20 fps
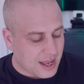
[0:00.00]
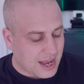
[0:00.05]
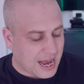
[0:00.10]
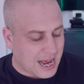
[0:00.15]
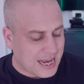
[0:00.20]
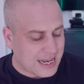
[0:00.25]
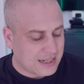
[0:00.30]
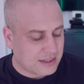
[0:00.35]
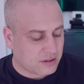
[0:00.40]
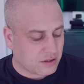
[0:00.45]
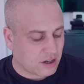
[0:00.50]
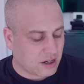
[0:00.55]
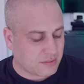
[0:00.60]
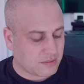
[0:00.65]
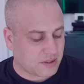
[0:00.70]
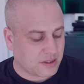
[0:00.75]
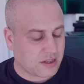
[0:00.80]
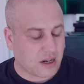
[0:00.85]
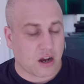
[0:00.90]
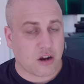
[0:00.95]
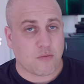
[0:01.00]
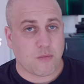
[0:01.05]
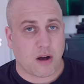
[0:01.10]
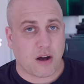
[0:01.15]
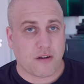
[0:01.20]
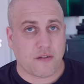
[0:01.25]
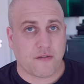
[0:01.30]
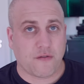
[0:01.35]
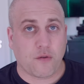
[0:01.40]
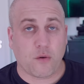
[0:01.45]
8x
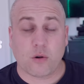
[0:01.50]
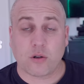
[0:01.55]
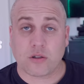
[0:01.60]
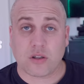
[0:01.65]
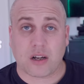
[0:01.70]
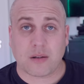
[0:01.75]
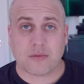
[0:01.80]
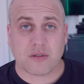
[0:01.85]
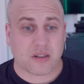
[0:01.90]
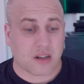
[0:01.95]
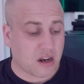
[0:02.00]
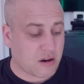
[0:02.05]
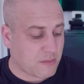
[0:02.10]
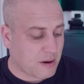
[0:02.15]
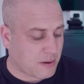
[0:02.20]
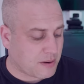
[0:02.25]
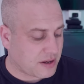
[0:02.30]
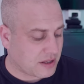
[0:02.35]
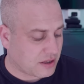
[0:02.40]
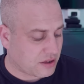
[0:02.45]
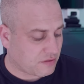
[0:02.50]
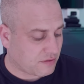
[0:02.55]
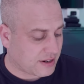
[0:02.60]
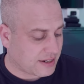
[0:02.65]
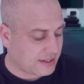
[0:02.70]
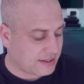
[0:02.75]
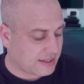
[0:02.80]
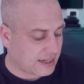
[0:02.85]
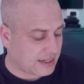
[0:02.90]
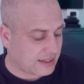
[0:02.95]
slow-mo, 4x slow-mo in
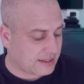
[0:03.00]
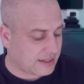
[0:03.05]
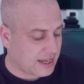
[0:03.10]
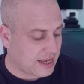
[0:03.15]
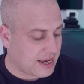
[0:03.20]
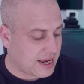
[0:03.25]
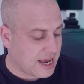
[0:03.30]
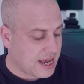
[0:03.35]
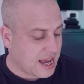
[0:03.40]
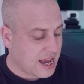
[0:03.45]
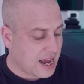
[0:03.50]
360,